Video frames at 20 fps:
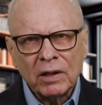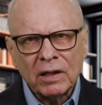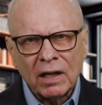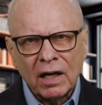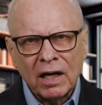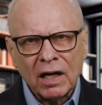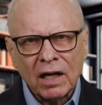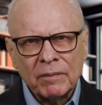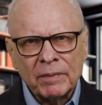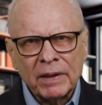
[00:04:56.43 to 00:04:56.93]

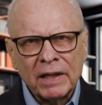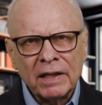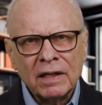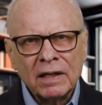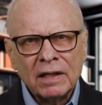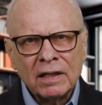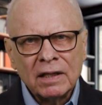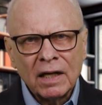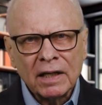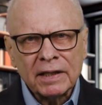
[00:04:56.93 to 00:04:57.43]
economy
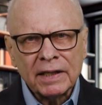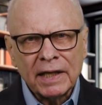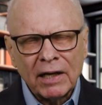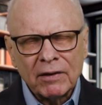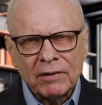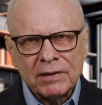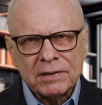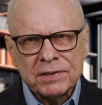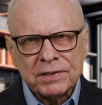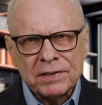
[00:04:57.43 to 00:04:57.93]

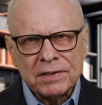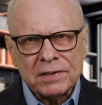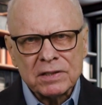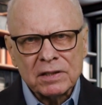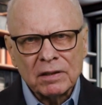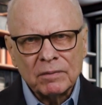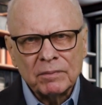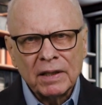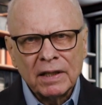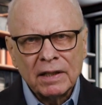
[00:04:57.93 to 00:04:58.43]
accounting
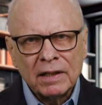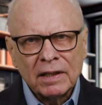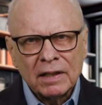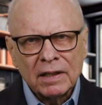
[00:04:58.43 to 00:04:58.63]
system